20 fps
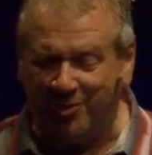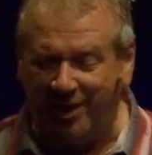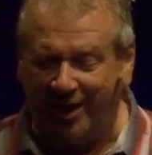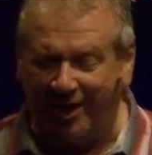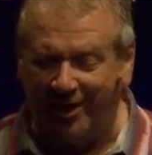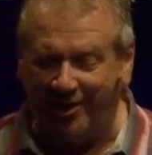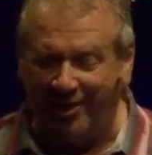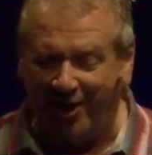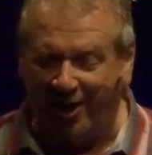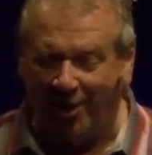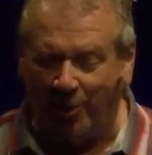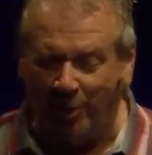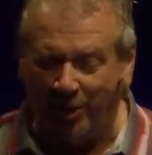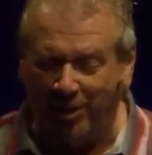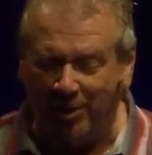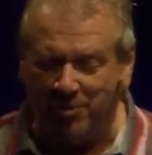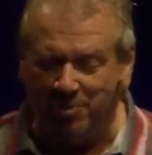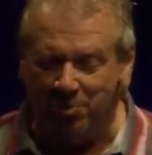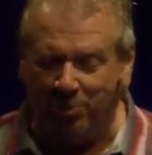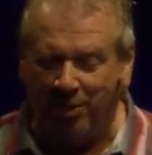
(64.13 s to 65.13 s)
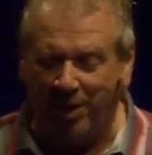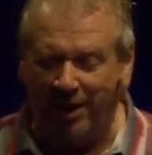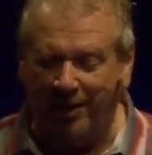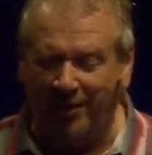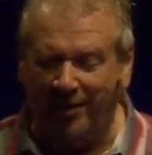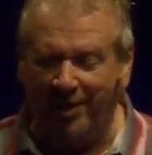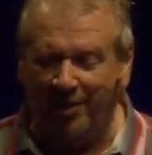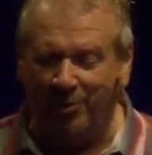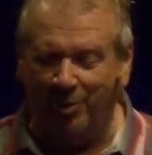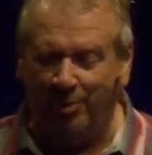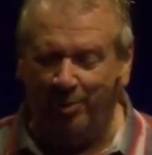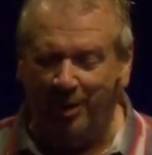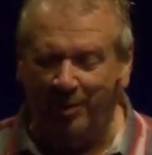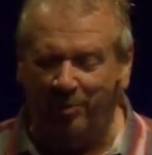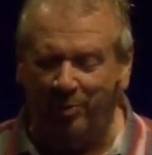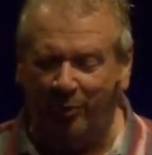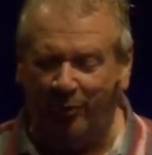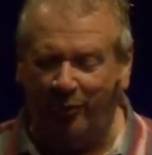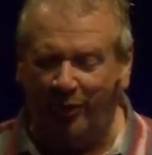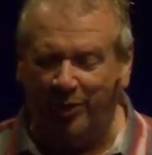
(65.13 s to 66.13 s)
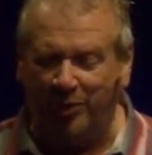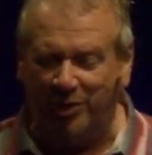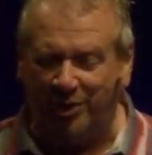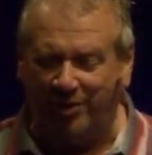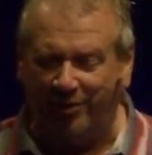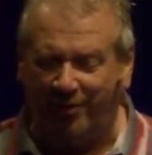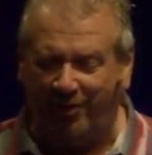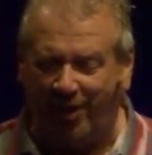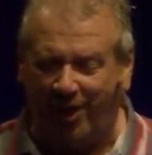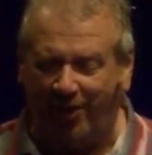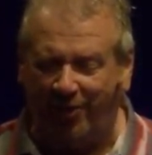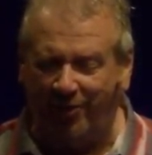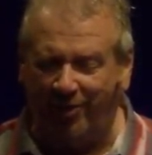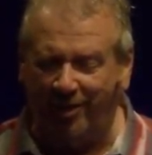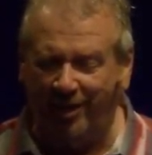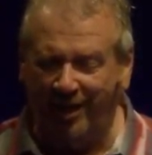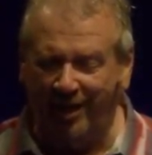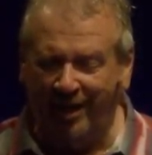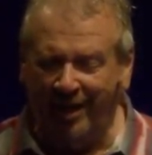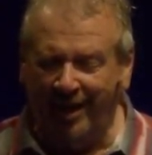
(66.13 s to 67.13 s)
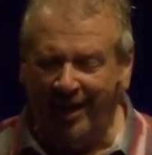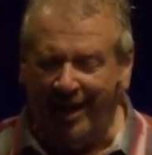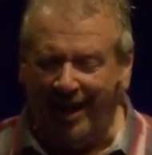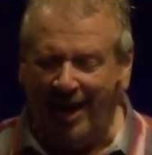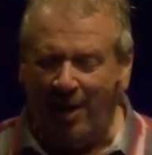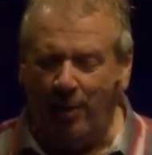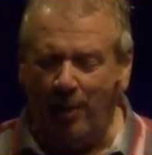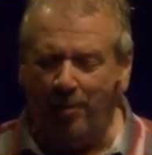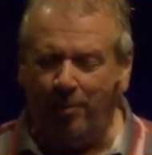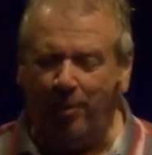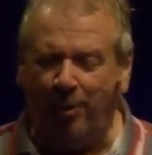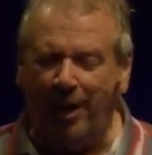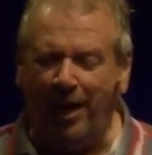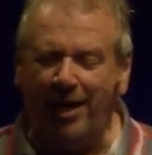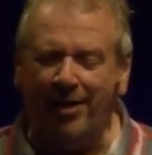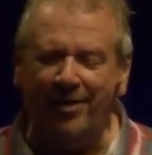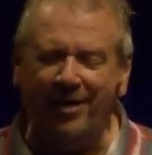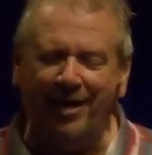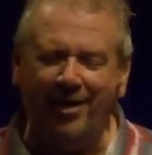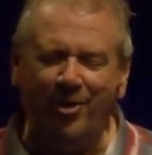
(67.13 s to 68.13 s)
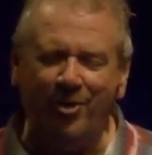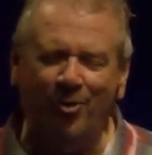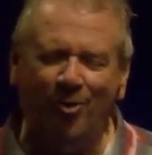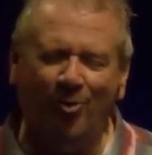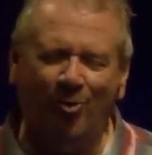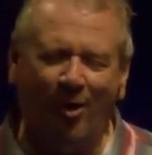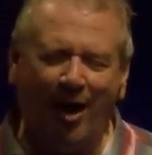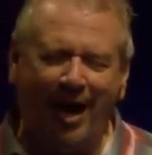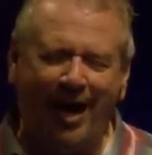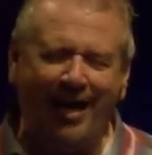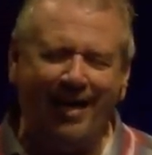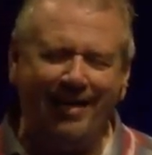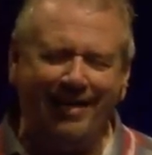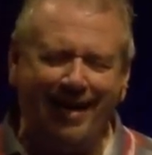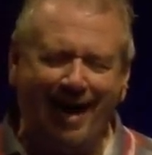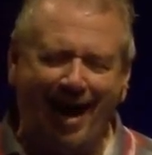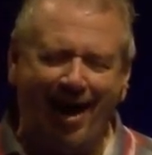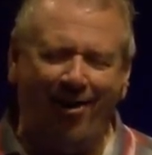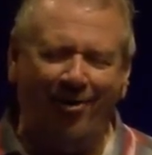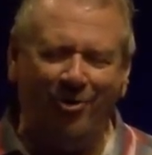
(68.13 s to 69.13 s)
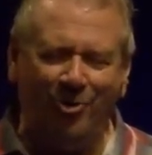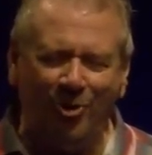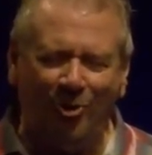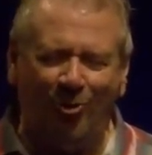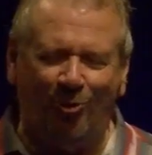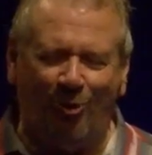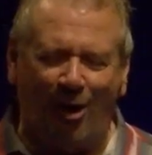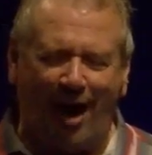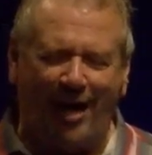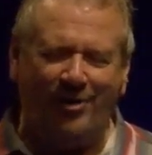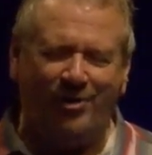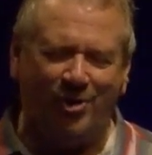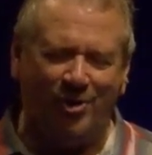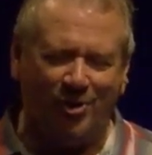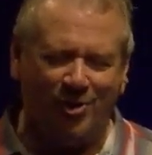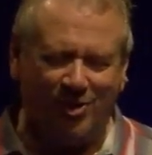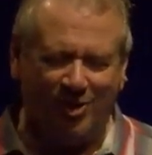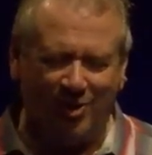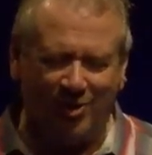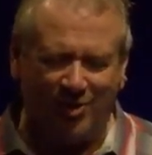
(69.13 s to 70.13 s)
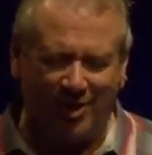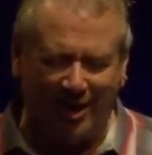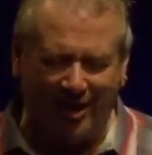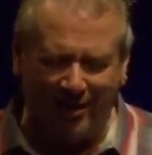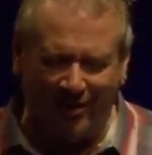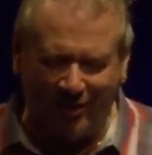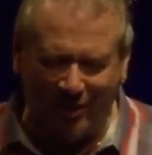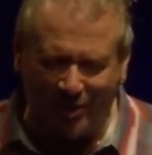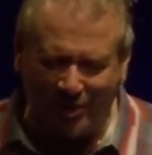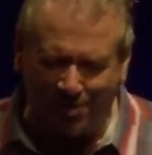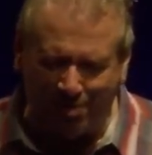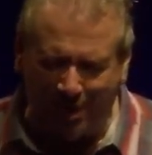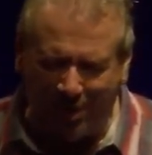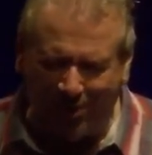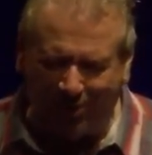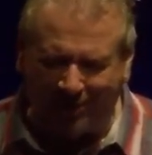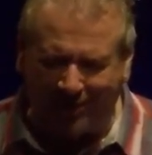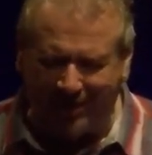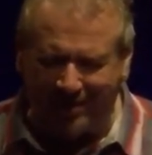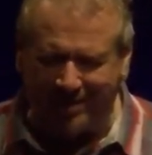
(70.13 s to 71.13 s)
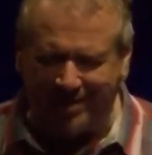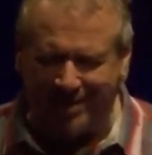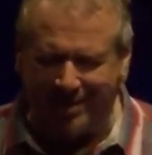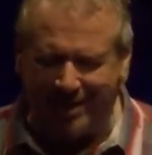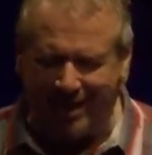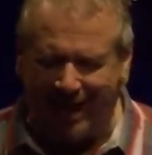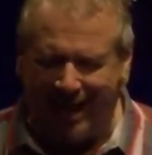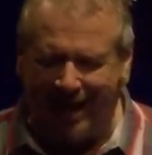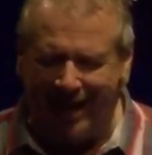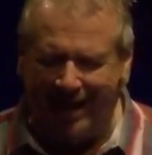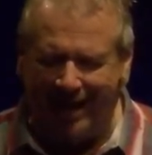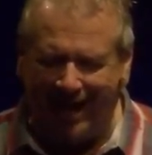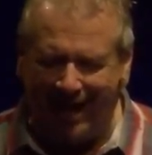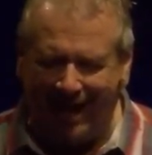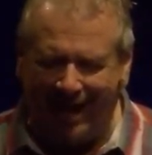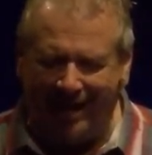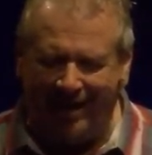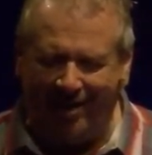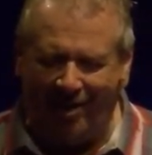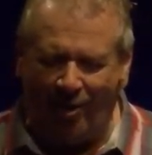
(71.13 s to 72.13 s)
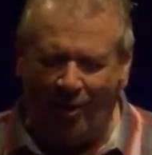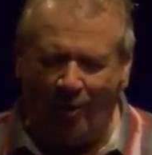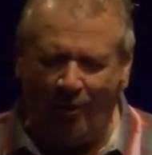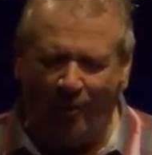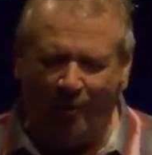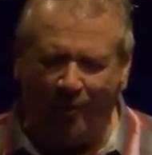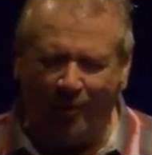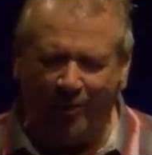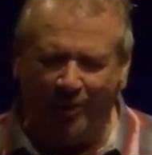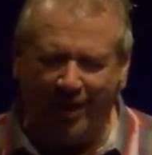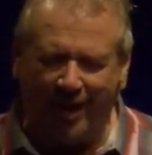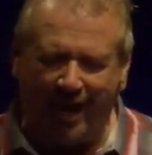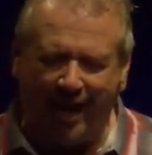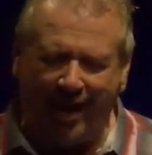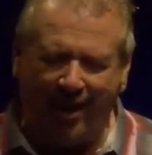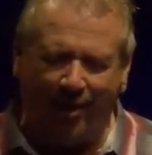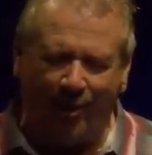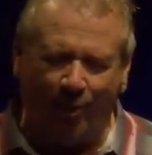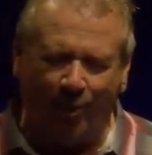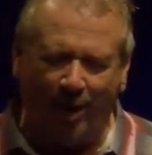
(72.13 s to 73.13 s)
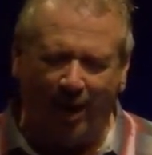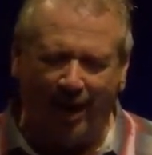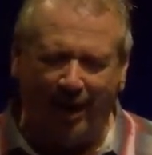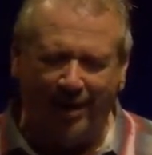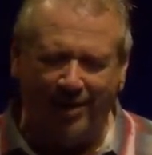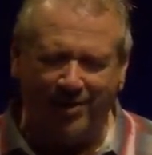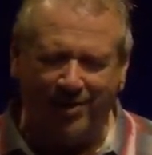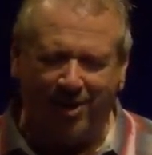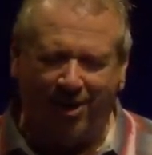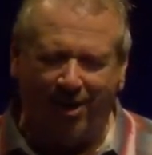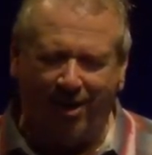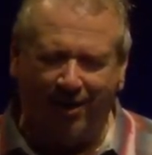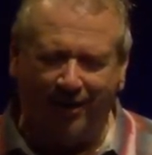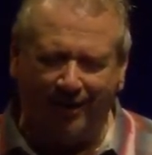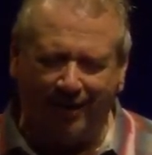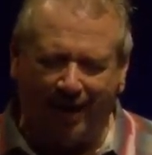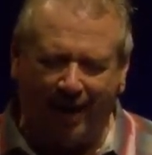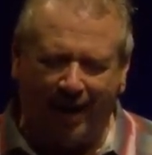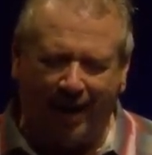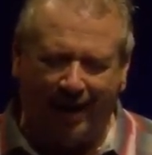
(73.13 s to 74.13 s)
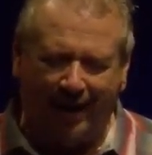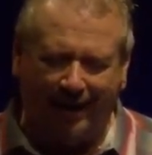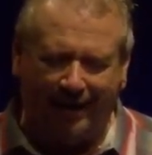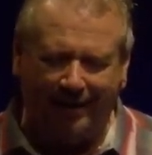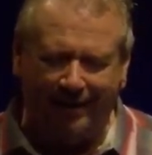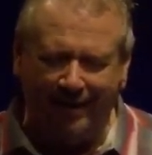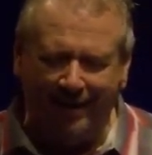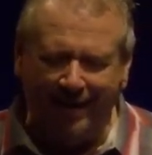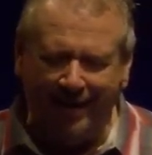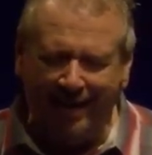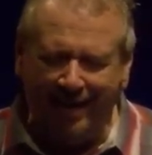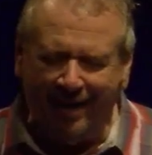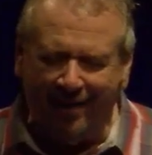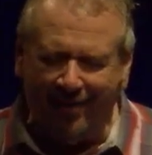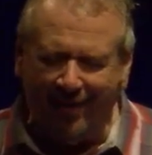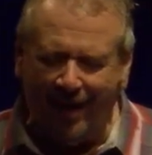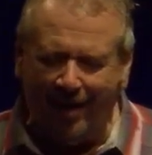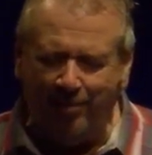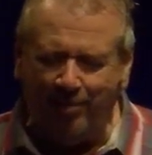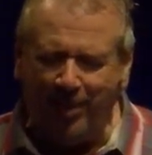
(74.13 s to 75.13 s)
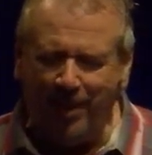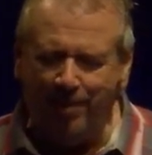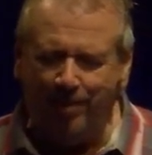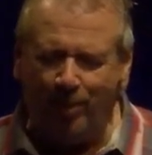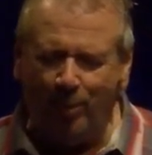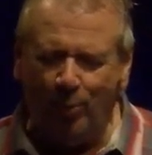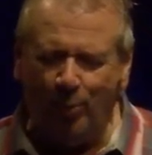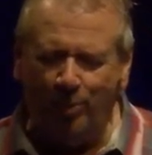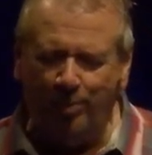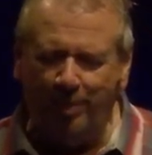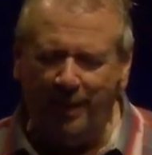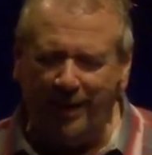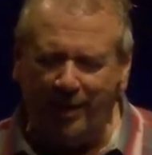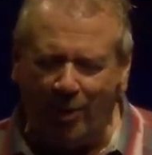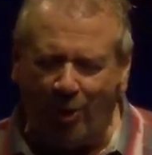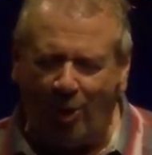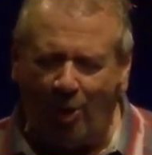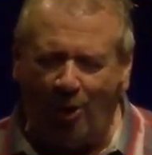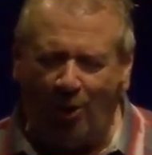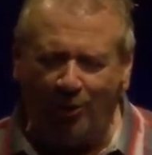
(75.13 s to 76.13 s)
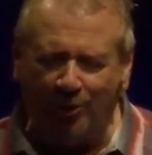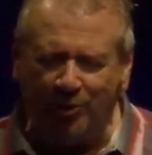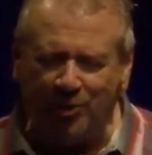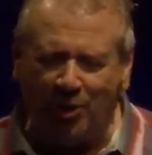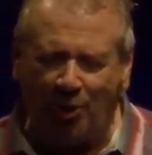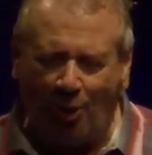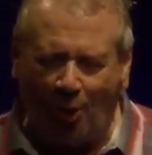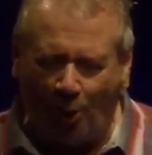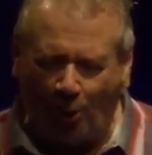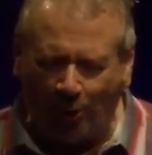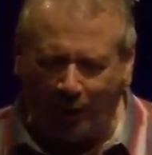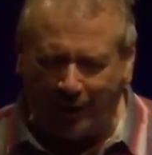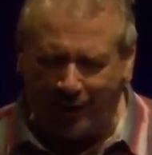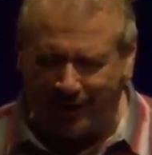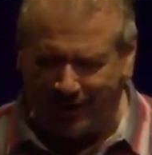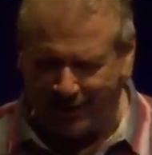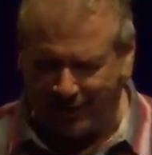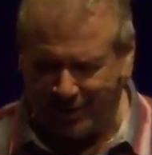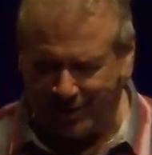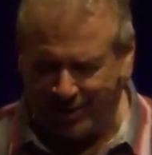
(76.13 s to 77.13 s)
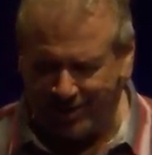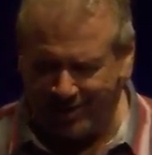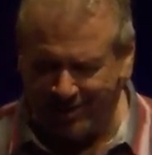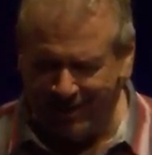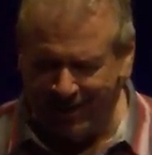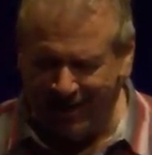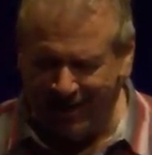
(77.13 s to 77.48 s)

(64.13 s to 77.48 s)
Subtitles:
And we just pray that it will be provision, Father. And we pray that you'll rain down your righteousness in this building today and over the airways online, that people would be called to holiness